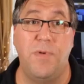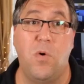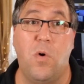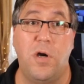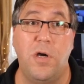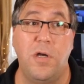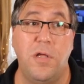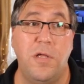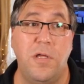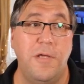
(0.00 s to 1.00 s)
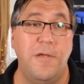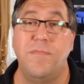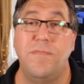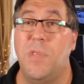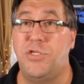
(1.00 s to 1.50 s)
order,
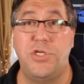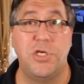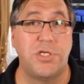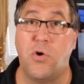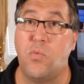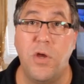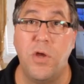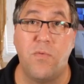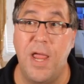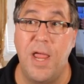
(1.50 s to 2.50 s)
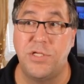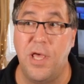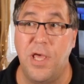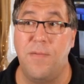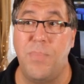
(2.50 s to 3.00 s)
it's just gonna rearrange
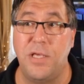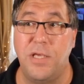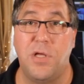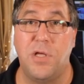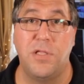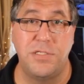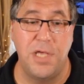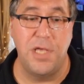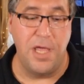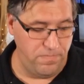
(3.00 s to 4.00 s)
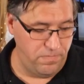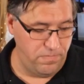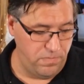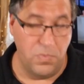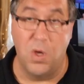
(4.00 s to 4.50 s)
them based on the same,
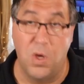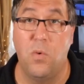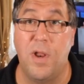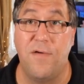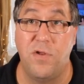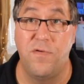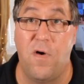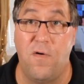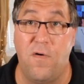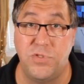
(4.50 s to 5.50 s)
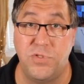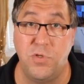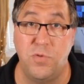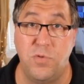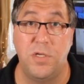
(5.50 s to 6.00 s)
whatever the default for
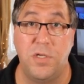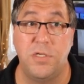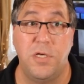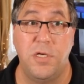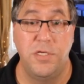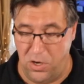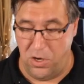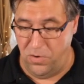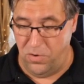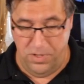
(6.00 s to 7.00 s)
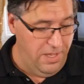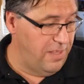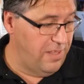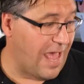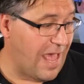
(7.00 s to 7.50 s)
Zoom was. So
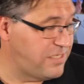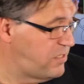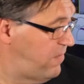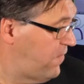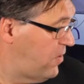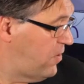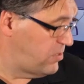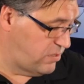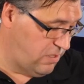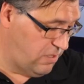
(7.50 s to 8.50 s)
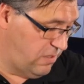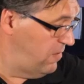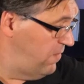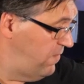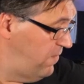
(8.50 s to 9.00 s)
that's the first
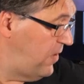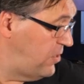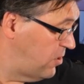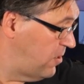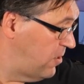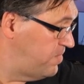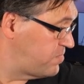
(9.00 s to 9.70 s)
feature,